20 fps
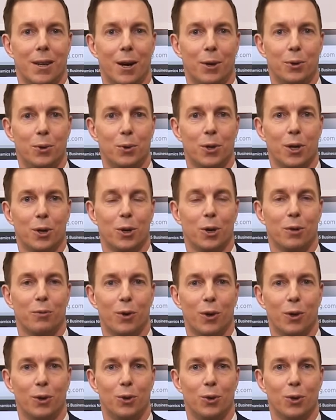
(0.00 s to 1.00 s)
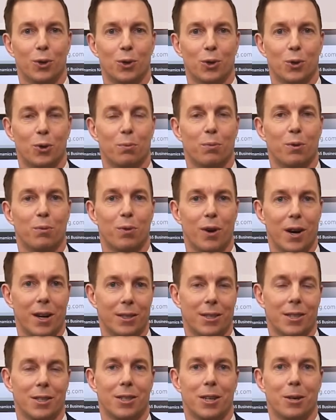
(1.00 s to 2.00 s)
how you can convert your sole
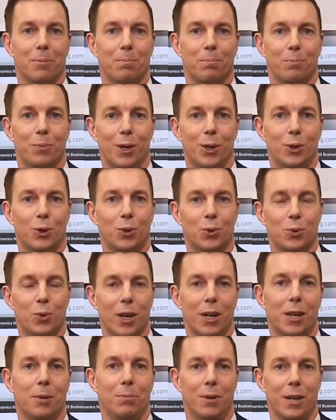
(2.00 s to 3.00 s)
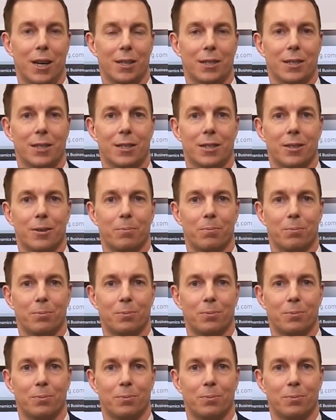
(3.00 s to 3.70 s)
proprietorship into an ApS.